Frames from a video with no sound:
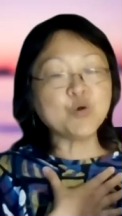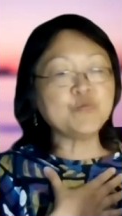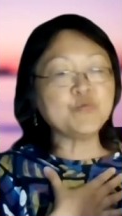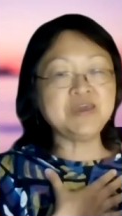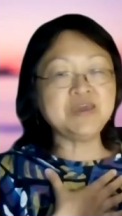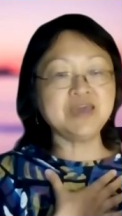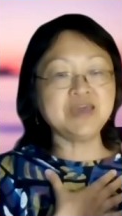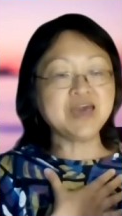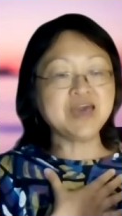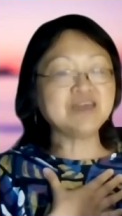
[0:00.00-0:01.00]
old me,
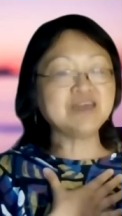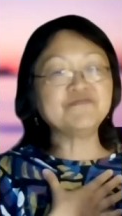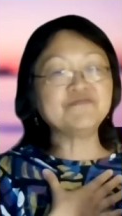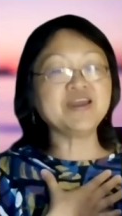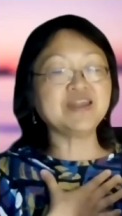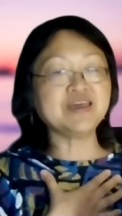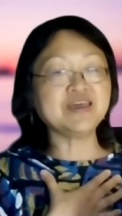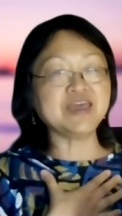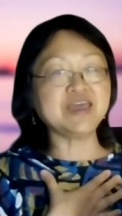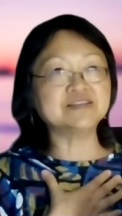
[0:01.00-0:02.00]
can fight
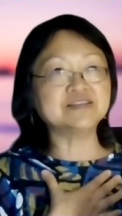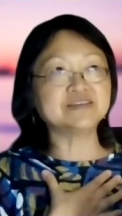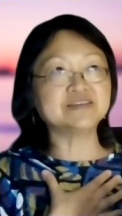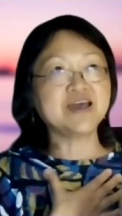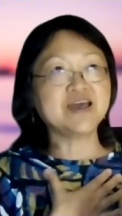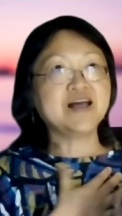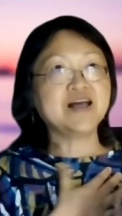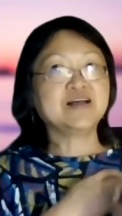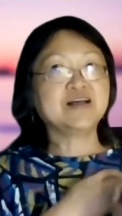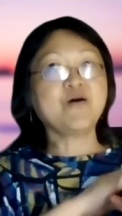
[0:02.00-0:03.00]
against
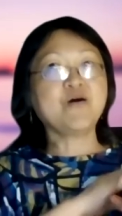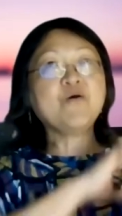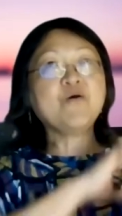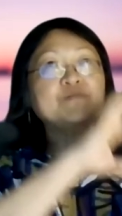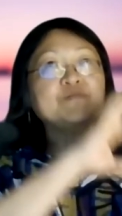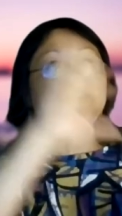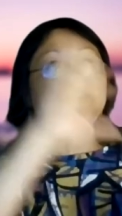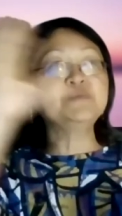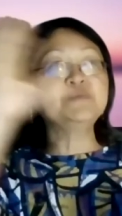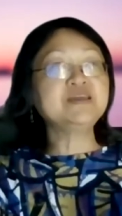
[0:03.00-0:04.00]
all
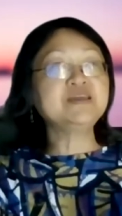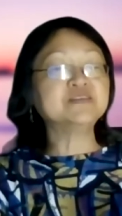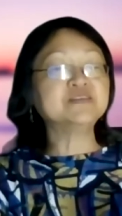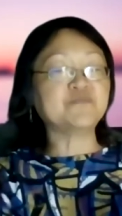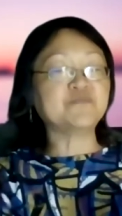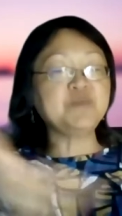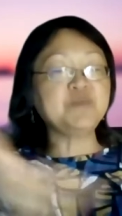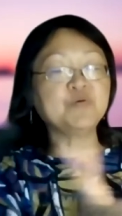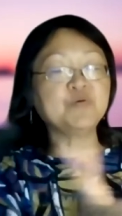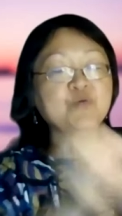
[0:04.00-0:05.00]
these millions of
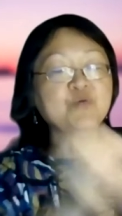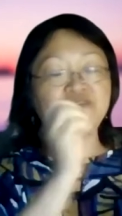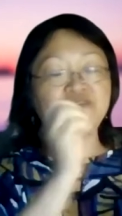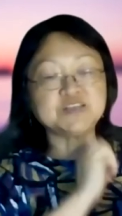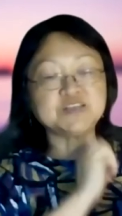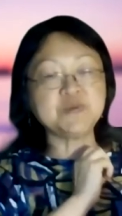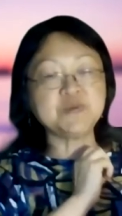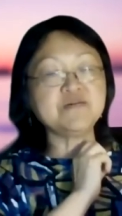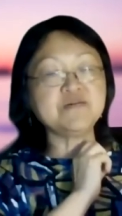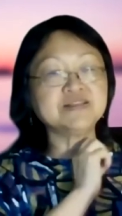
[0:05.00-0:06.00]
people who have
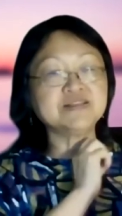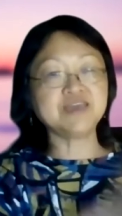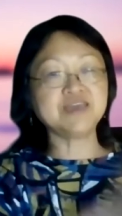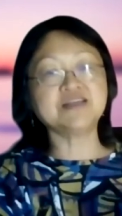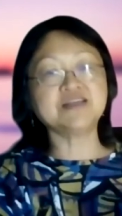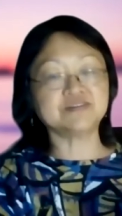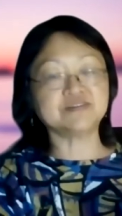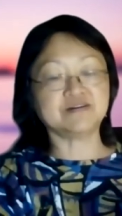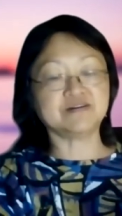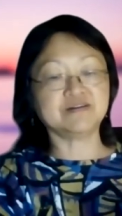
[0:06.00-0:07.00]
experienced
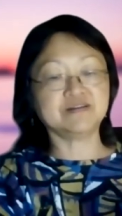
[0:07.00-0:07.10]
cancer.